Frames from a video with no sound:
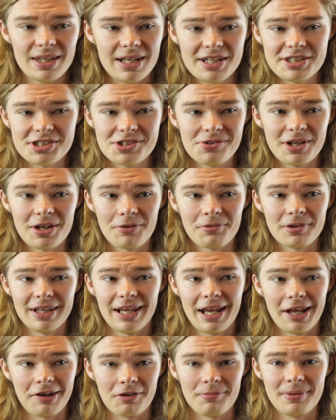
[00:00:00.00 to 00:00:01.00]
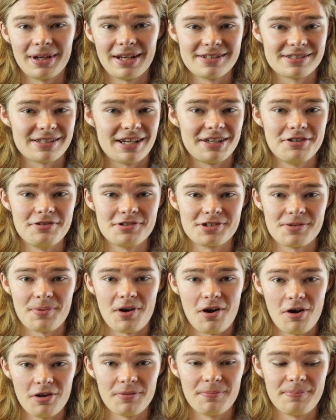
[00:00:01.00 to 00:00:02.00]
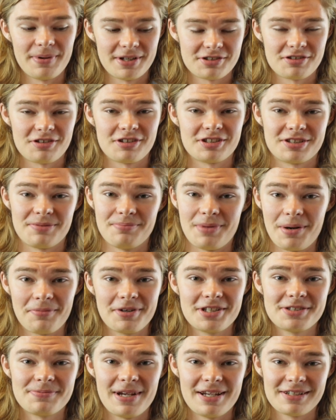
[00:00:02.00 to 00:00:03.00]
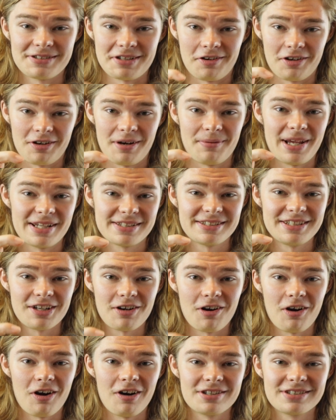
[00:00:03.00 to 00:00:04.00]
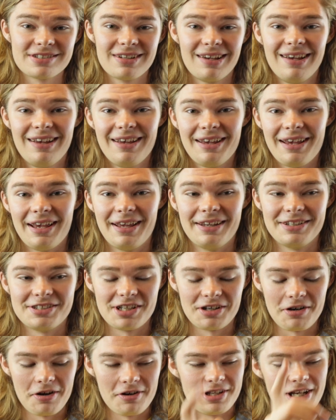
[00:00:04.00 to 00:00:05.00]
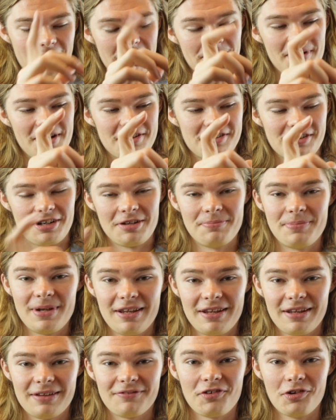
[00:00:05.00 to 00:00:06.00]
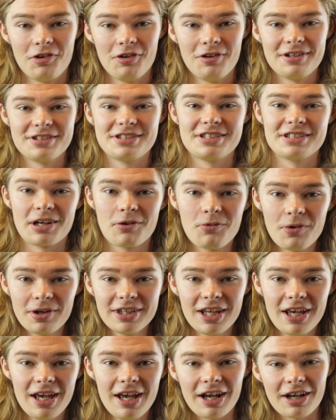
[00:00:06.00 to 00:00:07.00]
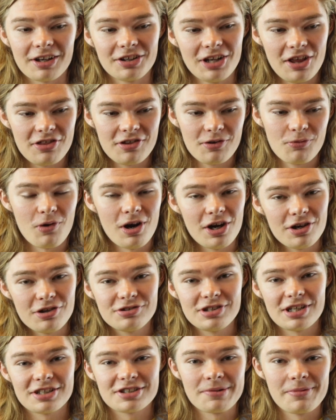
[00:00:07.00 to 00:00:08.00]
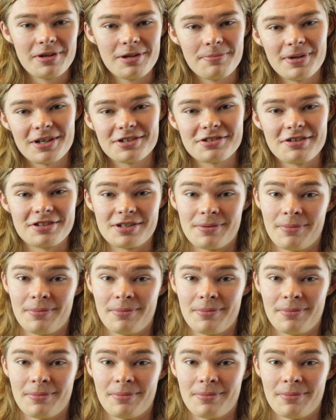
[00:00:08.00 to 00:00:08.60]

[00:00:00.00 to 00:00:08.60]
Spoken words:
and she would get really angry because I'd use up all the pictures and memory space on her SD cards, and she'd go to take a picture and it'd be full, and she's like, "What the heck, Nathan, why do you take so many pictures?"